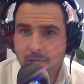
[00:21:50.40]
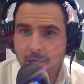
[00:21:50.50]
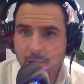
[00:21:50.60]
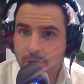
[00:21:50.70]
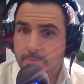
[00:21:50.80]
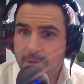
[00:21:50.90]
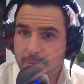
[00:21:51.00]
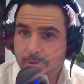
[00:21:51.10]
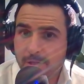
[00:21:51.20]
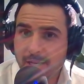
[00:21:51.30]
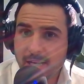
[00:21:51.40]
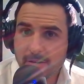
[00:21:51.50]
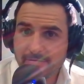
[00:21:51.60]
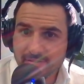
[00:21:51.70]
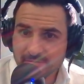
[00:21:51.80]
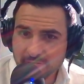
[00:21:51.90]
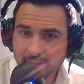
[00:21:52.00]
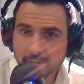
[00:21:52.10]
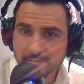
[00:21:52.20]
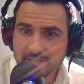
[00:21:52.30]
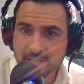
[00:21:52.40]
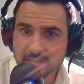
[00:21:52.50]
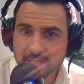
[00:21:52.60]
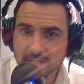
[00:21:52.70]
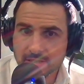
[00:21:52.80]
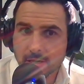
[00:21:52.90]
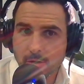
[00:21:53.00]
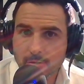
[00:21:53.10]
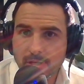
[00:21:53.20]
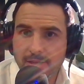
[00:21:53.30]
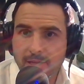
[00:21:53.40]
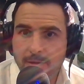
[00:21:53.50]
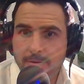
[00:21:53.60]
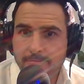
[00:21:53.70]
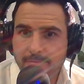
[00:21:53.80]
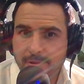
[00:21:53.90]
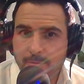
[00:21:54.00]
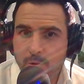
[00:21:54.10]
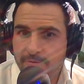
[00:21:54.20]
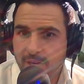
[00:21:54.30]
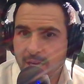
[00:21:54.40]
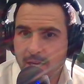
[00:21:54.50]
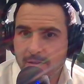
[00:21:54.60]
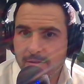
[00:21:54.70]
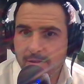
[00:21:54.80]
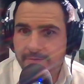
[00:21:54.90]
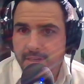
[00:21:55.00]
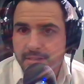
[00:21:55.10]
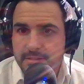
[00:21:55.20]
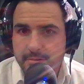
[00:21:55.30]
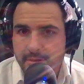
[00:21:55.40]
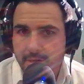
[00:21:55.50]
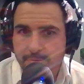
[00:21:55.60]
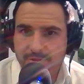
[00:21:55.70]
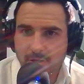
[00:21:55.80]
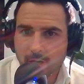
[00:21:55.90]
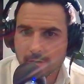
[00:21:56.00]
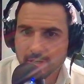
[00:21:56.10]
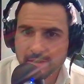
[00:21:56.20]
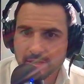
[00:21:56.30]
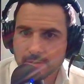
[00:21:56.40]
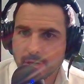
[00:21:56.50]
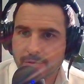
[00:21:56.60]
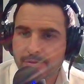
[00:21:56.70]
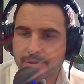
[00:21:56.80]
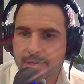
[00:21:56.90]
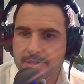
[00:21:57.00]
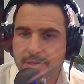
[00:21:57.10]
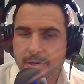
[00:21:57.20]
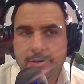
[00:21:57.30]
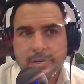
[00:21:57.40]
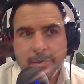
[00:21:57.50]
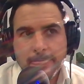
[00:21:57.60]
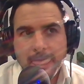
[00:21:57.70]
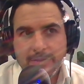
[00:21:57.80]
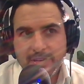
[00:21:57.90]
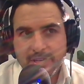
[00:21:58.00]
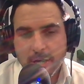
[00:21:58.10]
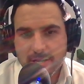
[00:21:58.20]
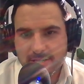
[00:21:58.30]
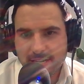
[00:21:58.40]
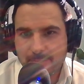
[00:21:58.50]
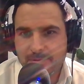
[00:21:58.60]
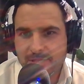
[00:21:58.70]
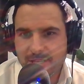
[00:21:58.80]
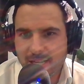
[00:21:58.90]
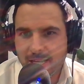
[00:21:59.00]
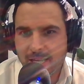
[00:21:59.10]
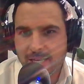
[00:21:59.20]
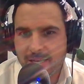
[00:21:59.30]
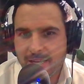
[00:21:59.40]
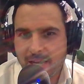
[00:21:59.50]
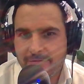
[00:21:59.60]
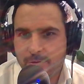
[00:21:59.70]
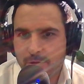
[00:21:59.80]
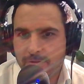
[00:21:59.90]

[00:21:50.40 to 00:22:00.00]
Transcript: a lot of people are now 55 to 60 years old, and they're moving out of the industry. They're retiring and they're doing other things. So if you don't adapt and have a good